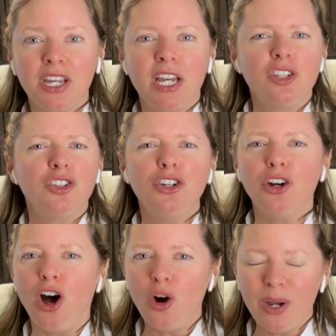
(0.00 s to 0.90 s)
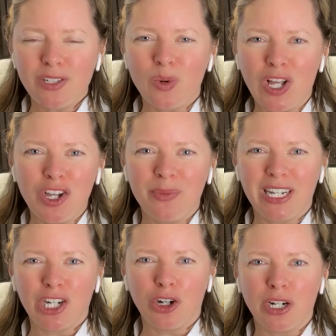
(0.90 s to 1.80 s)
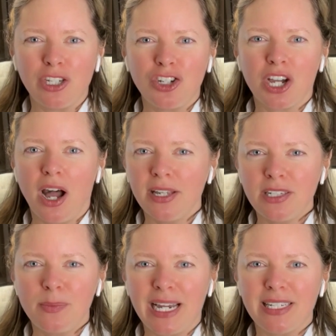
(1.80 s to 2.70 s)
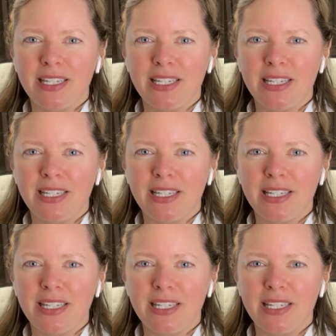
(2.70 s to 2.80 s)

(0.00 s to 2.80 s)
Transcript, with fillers: so you're always welcome and encouraged to customize